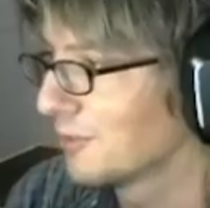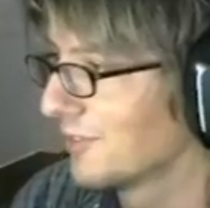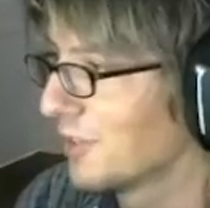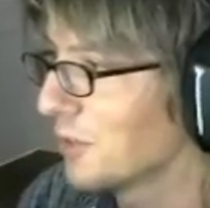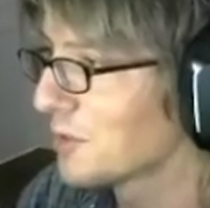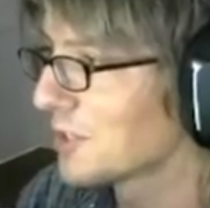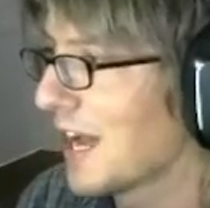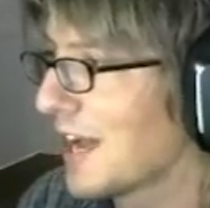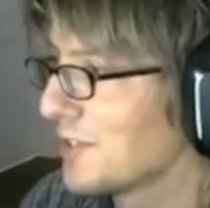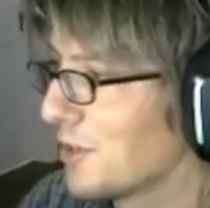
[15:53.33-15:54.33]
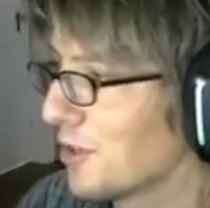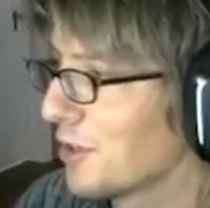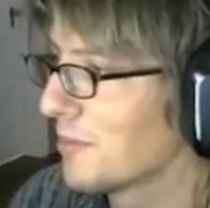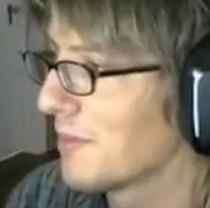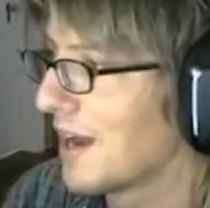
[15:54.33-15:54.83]
Those guys, in
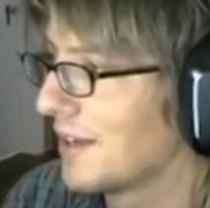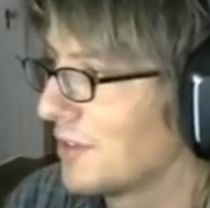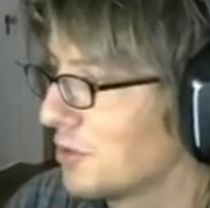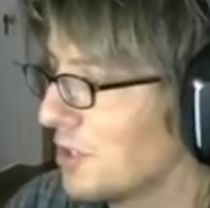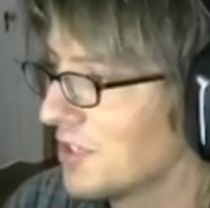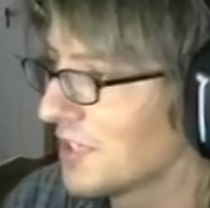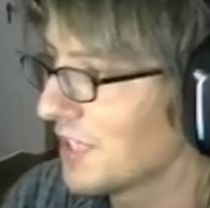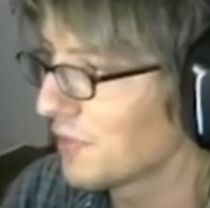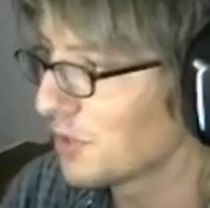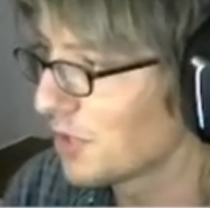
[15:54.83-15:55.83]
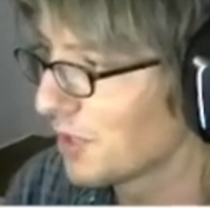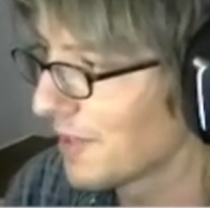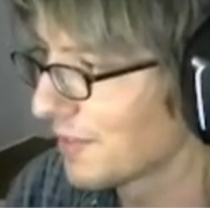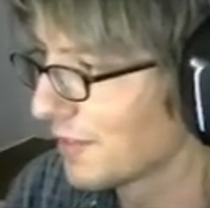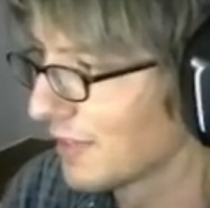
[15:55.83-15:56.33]
her mind, she doesn't give a shit about their